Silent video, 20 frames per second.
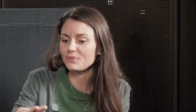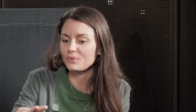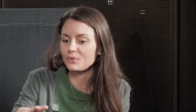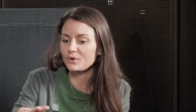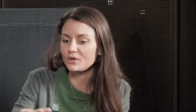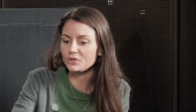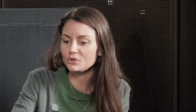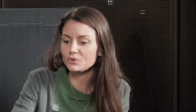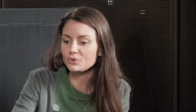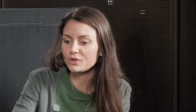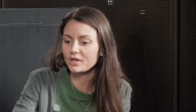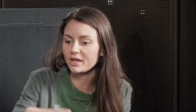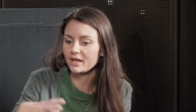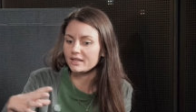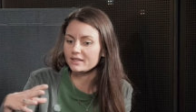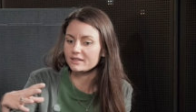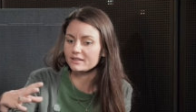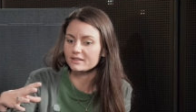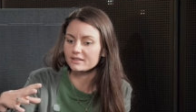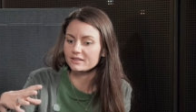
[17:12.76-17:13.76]
where you
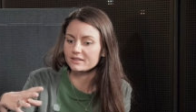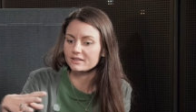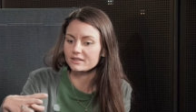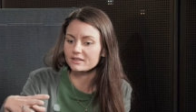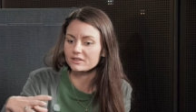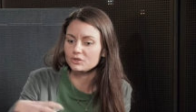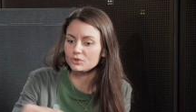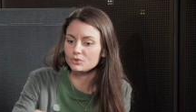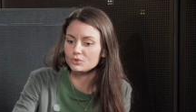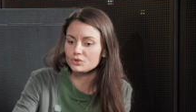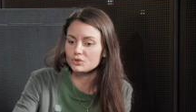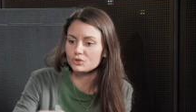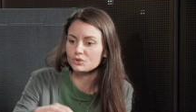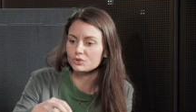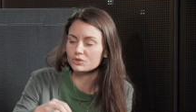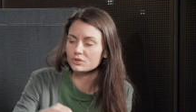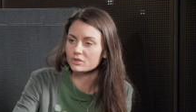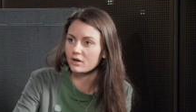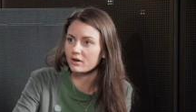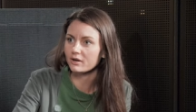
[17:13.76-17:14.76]
can use
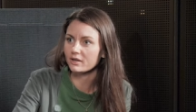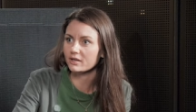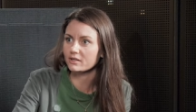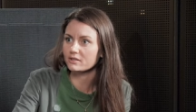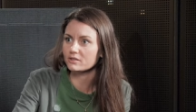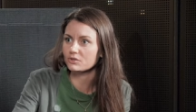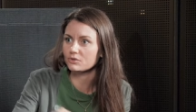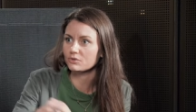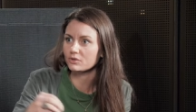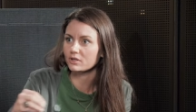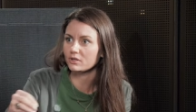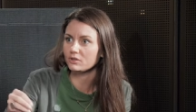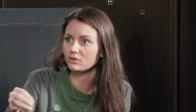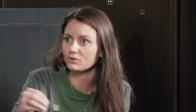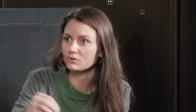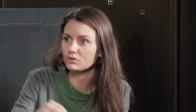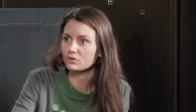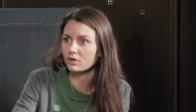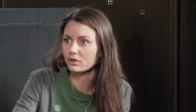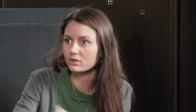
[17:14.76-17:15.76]
your tokens, you can
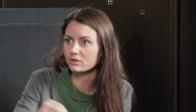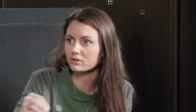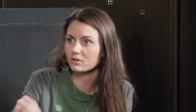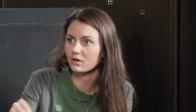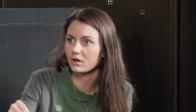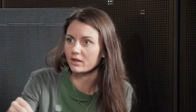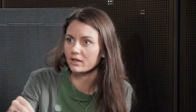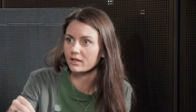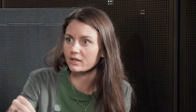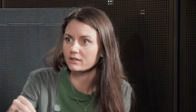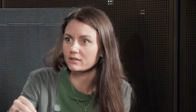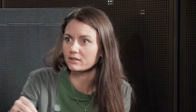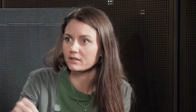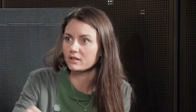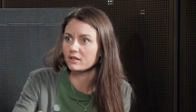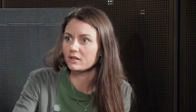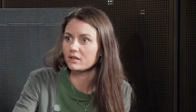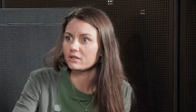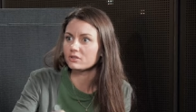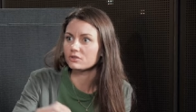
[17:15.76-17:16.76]
use dot token
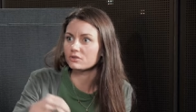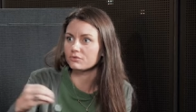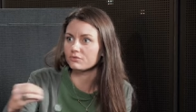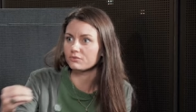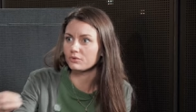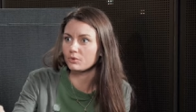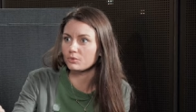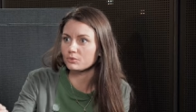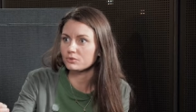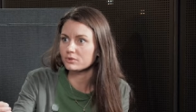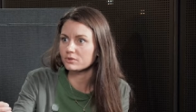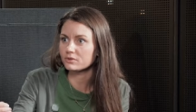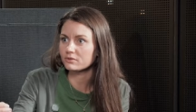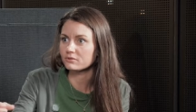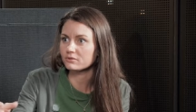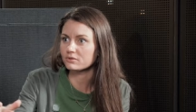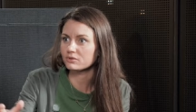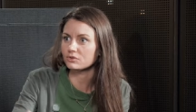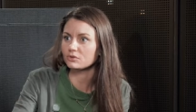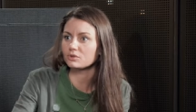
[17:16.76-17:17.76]
to vote.
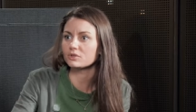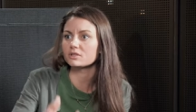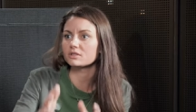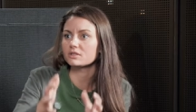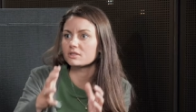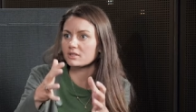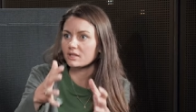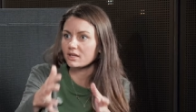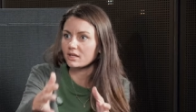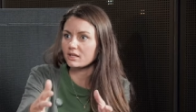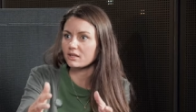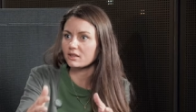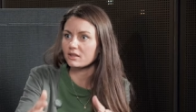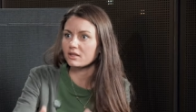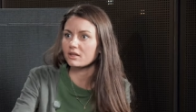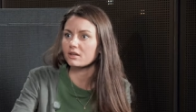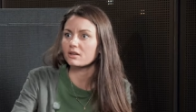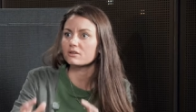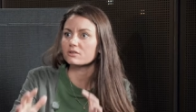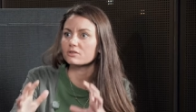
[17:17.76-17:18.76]
So you can stake it
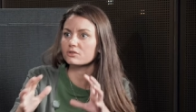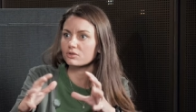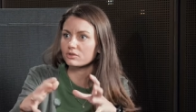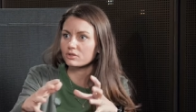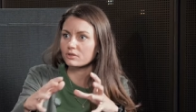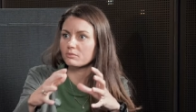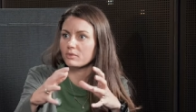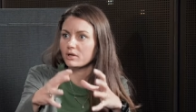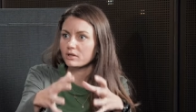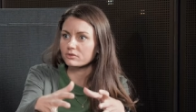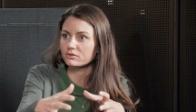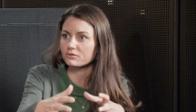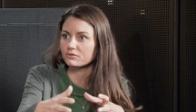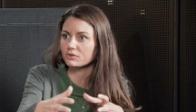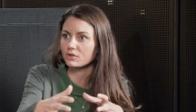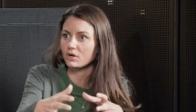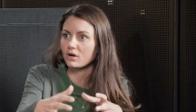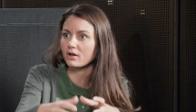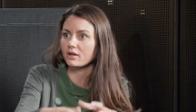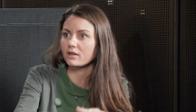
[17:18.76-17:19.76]
there, a certain amount
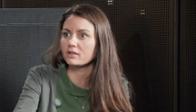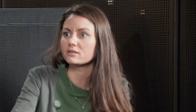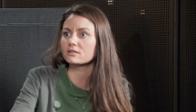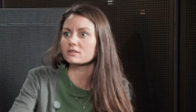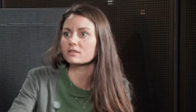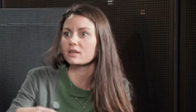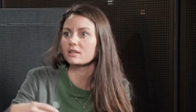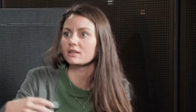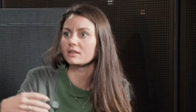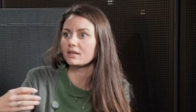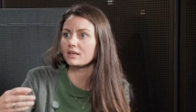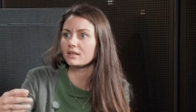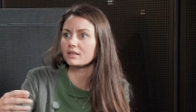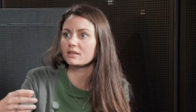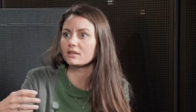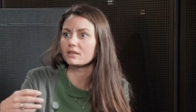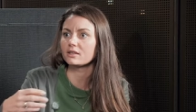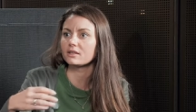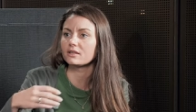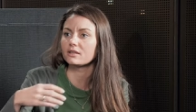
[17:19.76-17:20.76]
of tokens, and
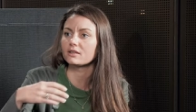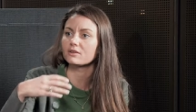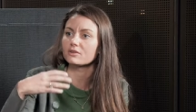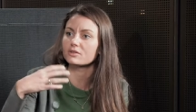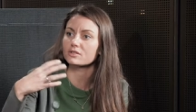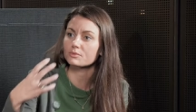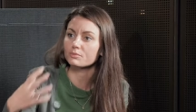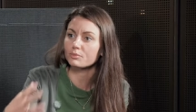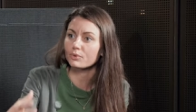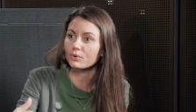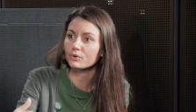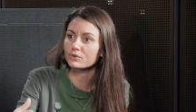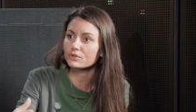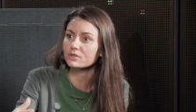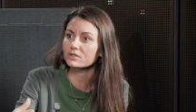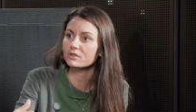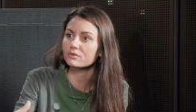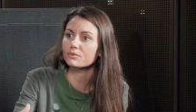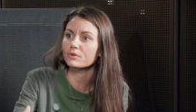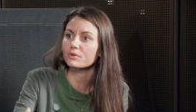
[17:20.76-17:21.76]
then there's a
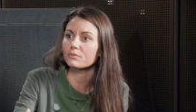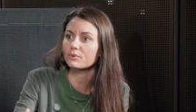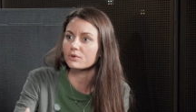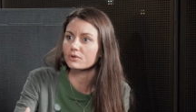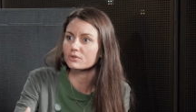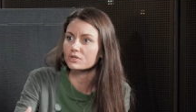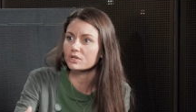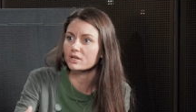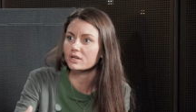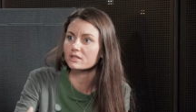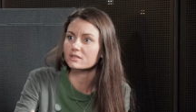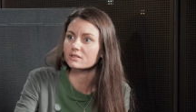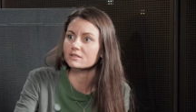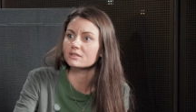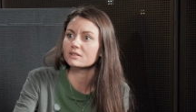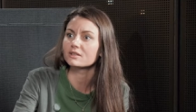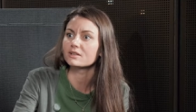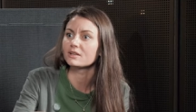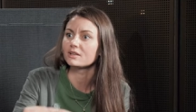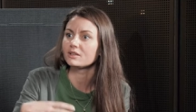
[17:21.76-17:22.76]
portal with
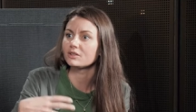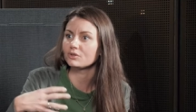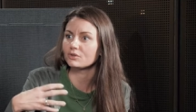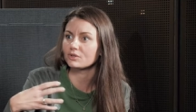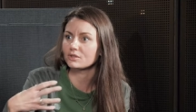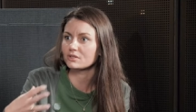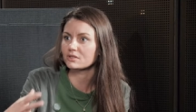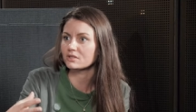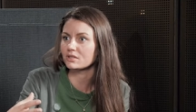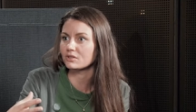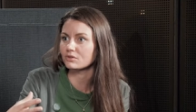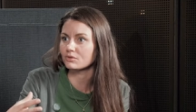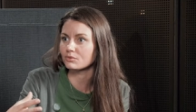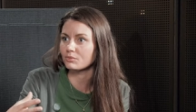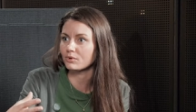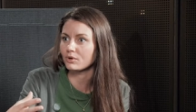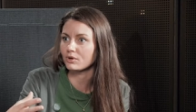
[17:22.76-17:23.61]
projects. You can see it on